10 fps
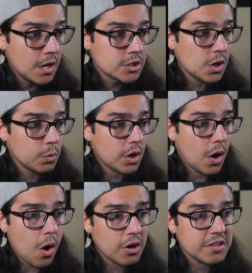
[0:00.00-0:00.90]
So the
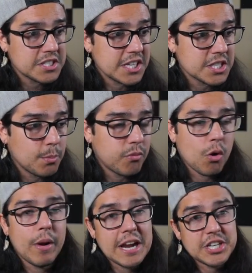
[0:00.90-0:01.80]
heart of the system, before
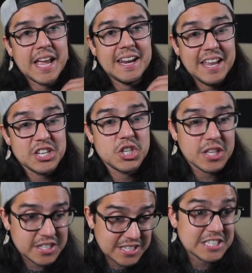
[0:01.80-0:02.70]
we actually get into
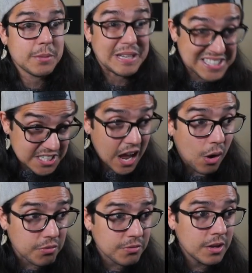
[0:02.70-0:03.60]
the system
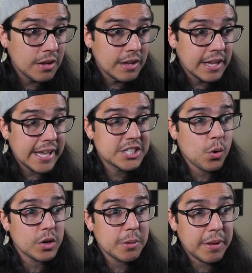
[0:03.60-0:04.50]
itself, is
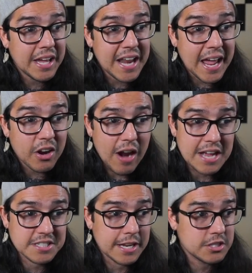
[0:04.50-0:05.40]
going to be an anchor asset.